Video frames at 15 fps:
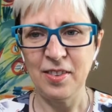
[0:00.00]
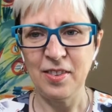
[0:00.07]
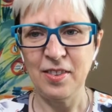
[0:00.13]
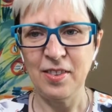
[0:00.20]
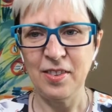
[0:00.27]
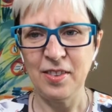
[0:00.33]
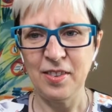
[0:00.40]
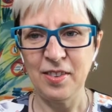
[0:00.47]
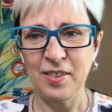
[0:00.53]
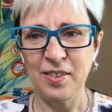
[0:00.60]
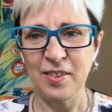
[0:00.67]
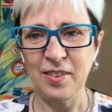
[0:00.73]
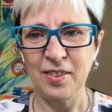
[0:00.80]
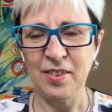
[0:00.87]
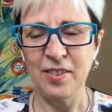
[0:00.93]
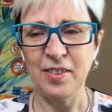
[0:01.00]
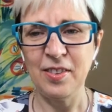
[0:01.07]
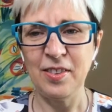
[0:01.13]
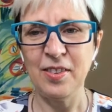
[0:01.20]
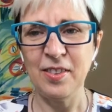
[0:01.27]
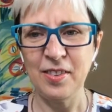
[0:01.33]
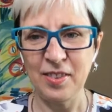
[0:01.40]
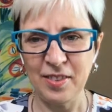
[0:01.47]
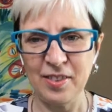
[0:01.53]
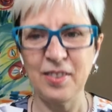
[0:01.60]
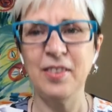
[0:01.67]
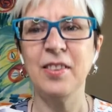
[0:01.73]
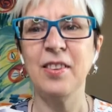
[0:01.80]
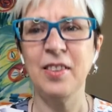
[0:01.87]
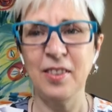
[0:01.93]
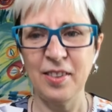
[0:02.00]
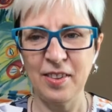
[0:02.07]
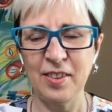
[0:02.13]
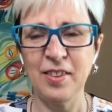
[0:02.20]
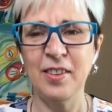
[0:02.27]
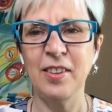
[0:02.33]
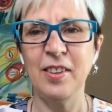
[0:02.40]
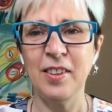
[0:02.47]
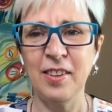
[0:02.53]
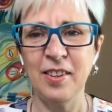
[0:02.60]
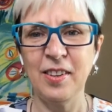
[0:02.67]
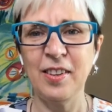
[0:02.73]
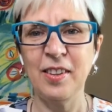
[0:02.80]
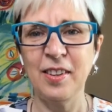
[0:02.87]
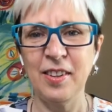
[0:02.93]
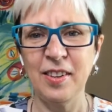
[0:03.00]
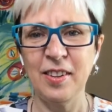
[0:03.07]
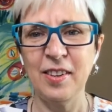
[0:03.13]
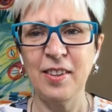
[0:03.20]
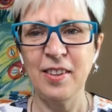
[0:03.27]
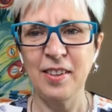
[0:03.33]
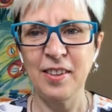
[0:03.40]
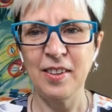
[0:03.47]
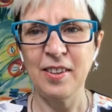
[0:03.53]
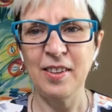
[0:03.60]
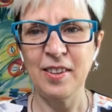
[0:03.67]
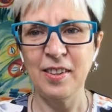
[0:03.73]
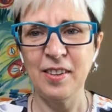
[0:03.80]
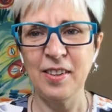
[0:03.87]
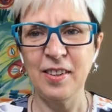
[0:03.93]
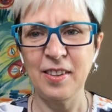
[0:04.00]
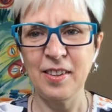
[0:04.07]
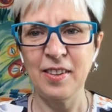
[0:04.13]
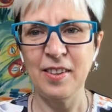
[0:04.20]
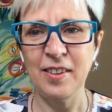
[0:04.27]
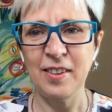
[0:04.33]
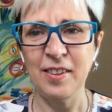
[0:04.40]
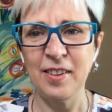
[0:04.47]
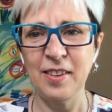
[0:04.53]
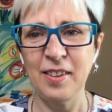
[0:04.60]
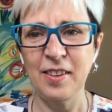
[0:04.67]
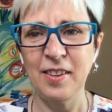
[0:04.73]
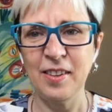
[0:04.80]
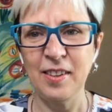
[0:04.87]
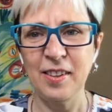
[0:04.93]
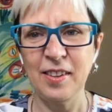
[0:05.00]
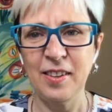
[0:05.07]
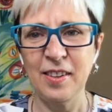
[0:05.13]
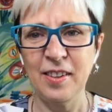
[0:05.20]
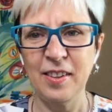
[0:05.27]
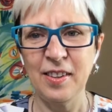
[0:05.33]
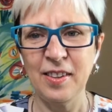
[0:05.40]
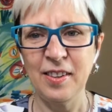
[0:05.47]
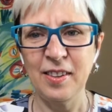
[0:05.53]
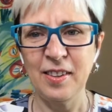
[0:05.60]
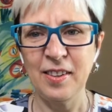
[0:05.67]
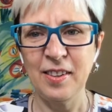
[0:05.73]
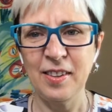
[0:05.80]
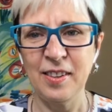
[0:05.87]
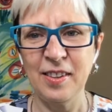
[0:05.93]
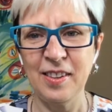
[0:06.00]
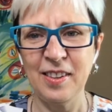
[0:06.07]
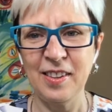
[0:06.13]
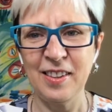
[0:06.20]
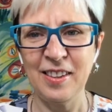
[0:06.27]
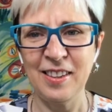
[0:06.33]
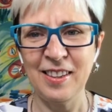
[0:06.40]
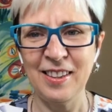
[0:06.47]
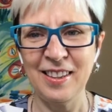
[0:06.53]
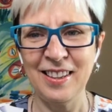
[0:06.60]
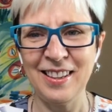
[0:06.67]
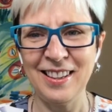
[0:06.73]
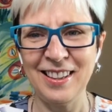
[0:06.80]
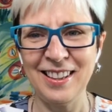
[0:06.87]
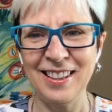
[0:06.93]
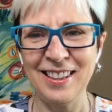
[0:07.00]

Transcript: (silent)